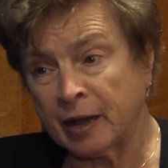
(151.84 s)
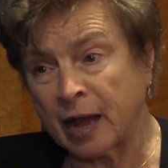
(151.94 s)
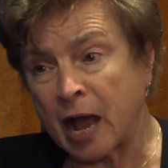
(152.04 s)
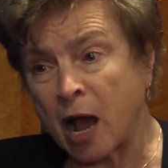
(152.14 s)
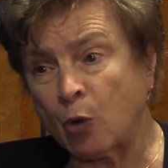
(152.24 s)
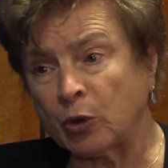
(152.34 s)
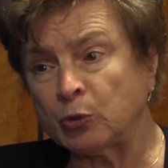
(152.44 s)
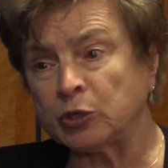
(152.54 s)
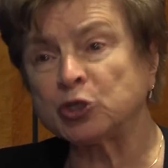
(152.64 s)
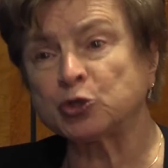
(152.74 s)
how we
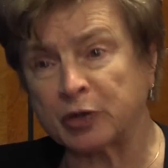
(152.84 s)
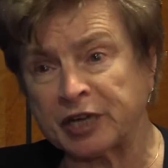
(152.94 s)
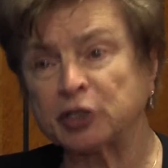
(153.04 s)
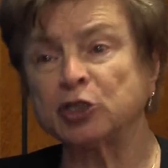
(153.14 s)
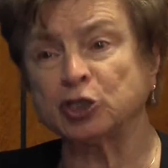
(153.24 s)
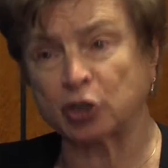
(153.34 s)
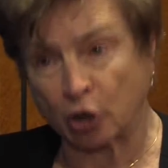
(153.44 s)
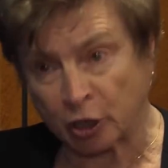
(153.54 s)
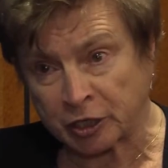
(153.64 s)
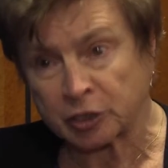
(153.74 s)
would treat to
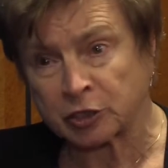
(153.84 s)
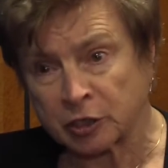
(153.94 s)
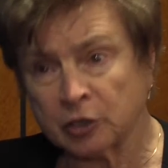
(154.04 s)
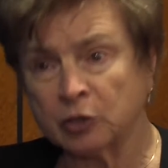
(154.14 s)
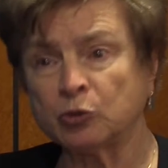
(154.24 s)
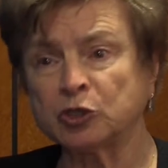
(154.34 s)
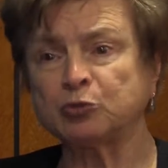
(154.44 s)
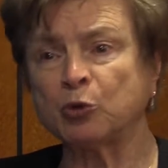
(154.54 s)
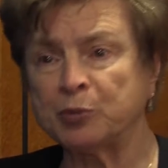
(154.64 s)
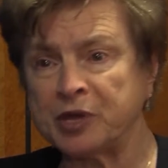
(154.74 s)
target, which
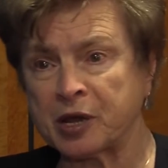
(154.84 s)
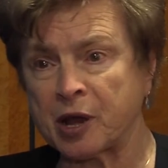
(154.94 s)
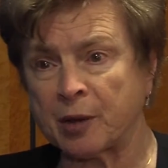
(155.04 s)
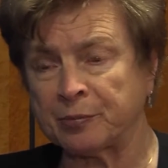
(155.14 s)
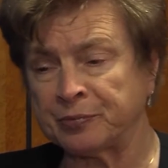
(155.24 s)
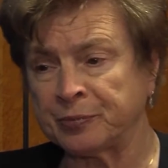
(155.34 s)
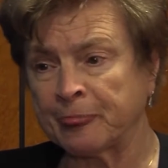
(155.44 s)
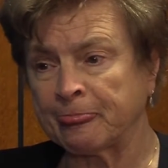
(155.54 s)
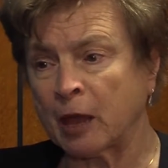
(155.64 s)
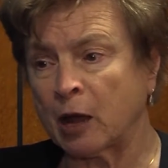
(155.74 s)
will become,
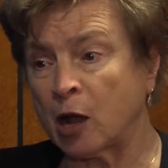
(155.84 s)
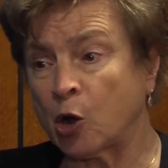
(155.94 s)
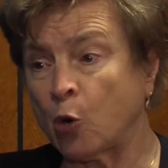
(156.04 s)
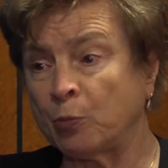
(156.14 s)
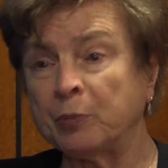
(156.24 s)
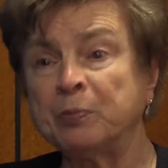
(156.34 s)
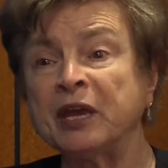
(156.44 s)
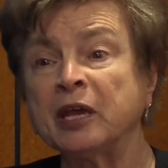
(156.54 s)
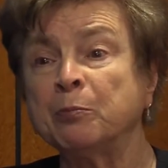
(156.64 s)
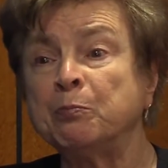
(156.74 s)
I hope, a
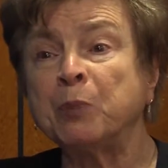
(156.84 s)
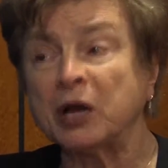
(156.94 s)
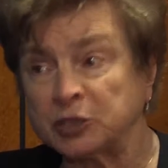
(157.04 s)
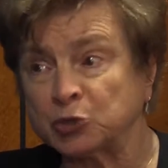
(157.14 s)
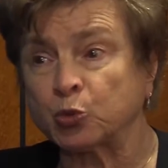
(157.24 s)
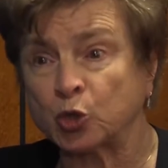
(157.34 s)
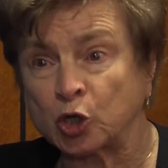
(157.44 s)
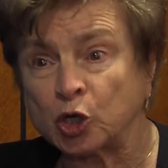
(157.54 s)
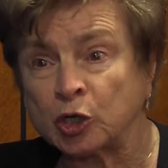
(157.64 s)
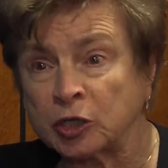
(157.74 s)
big
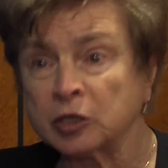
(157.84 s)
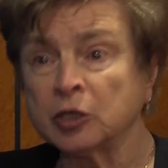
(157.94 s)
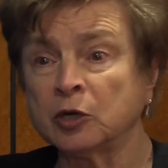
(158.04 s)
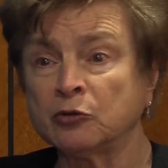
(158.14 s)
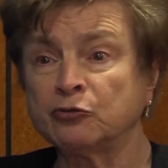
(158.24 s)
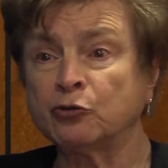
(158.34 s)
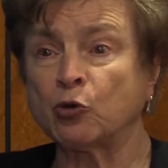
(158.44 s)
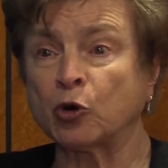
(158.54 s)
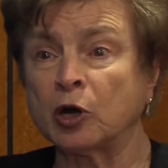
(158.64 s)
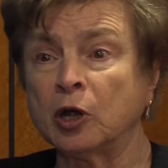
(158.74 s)
buzzword
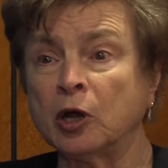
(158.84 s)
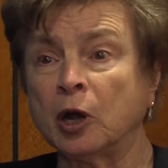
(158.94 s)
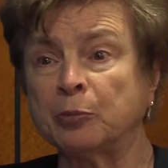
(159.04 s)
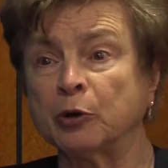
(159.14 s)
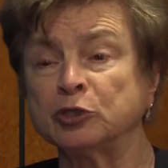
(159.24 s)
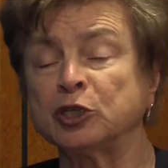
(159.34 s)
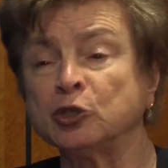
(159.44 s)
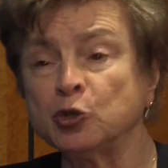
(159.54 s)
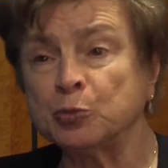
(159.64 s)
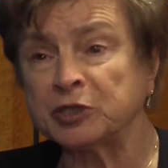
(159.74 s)
for
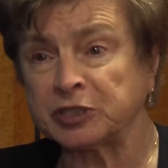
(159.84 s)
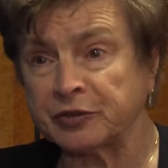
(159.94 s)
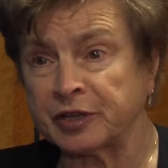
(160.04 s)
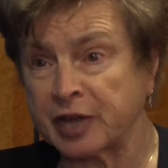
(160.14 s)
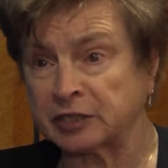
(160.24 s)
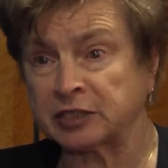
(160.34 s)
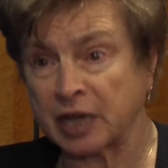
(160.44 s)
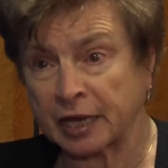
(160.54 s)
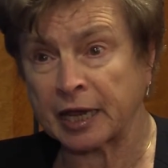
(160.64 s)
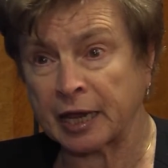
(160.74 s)
approaching lupus in the next
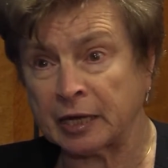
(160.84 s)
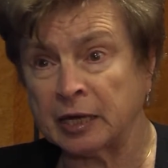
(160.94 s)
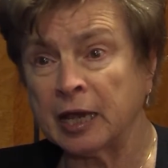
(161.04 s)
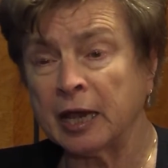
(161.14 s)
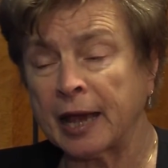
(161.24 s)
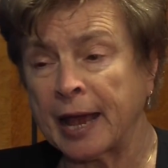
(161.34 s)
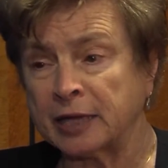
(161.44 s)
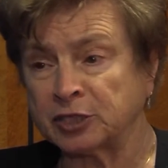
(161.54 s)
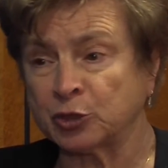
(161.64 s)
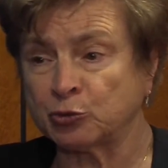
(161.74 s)
decade.
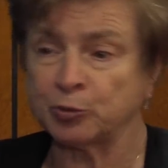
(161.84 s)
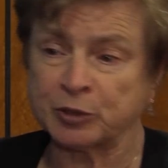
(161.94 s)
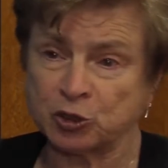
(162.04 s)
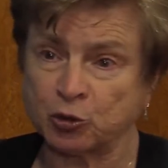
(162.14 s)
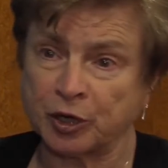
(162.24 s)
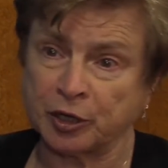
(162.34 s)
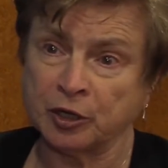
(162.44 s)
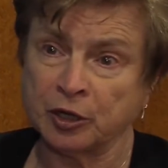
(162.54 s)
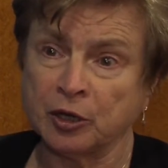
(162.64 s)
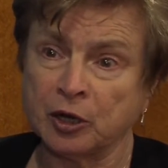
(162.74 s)
As in rheumatoid,
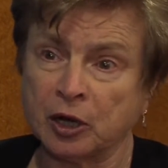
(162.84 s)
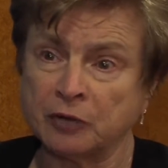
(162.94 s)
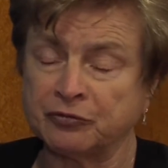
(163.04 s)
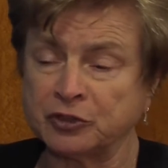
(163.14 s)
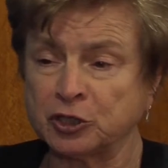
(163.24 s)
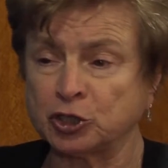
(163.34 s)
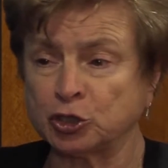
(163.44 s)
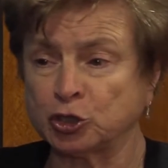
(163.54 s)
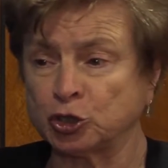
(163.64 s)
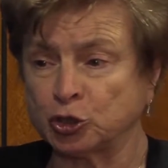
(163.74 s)
a
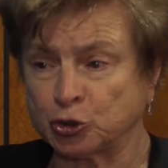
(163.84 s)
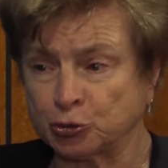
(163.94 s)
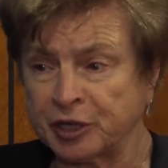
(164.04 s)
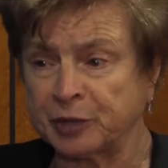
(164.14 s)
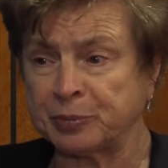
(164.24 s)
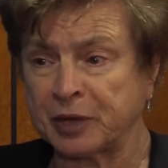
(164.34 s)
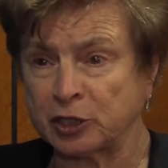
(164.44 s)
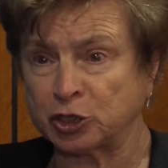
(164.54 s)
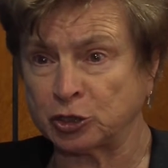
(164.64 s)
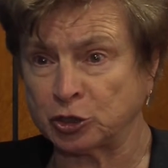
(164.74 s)
physician should treat a
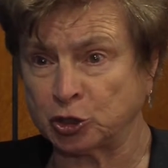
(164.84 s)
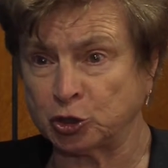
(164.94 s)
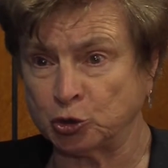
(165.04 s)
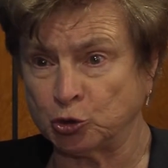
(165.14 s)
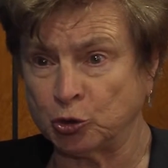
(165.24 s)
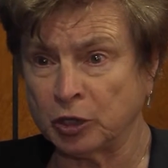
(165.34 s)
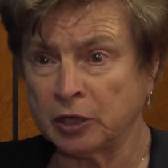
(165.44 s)
patient to